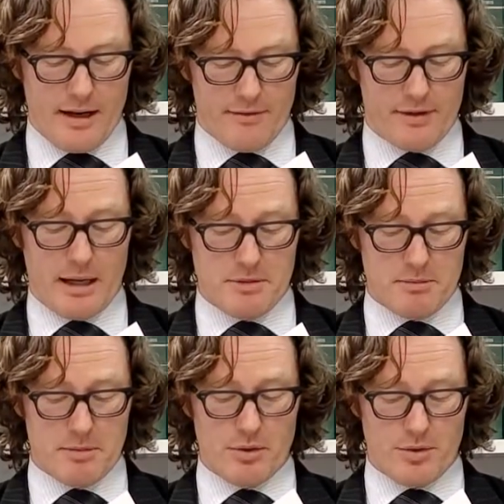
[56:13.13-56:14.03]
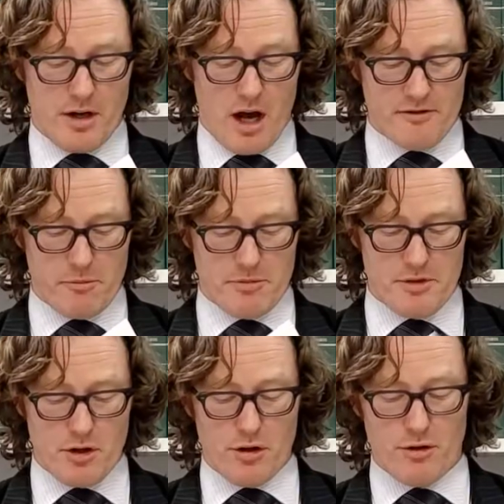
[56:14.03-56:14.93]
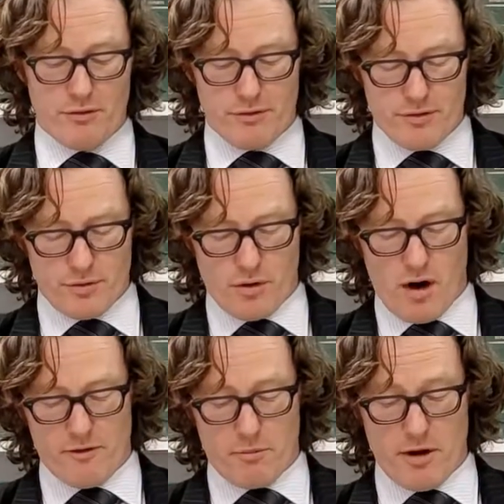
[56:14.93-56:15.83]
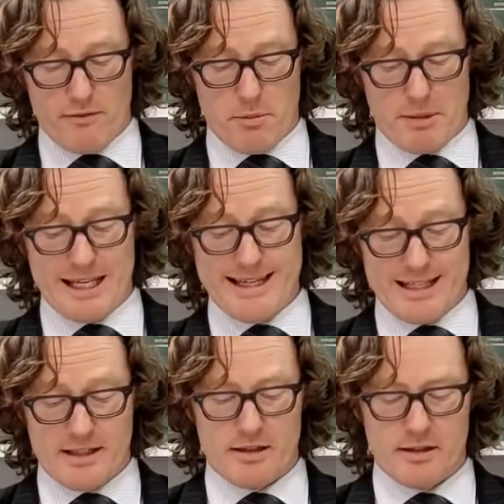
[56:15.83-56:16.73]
have come to me or that I've observed or I've even appeared in.